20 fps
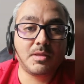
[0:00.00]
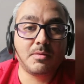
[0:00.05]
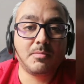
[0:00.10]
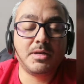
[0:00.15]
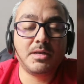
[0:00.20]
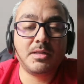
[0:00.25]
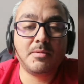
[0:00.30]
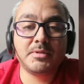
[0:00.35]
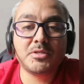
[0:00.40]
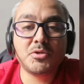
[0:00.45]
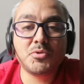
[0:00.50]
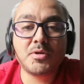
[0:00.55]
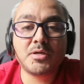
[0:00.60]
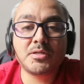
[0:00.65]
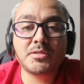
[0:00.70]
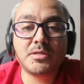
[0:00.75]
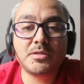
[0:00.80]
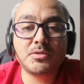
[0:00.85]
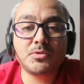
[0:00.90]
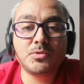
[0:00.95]
my name is
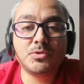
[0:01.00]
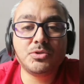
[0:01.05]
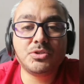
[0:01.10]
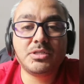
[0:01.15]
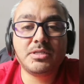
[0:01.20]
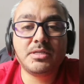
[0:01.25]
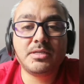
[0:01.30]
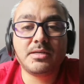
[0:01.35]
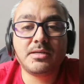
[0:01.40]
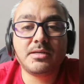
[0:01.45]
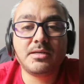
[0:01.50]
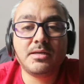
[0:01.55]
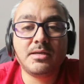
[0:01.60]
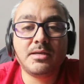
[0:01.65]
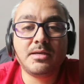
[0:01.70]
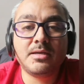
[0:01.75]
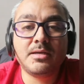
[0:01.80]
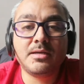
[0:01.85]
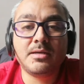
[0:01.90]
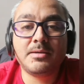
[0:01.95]
Eduardo Sertuche,
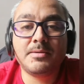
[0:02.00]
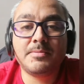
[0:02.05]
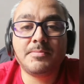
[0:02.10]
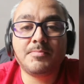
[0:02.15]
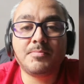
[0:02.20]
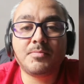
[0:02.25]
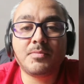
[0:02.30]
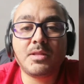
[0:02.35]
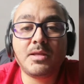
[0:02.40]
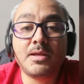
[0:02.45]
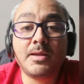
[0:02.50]
and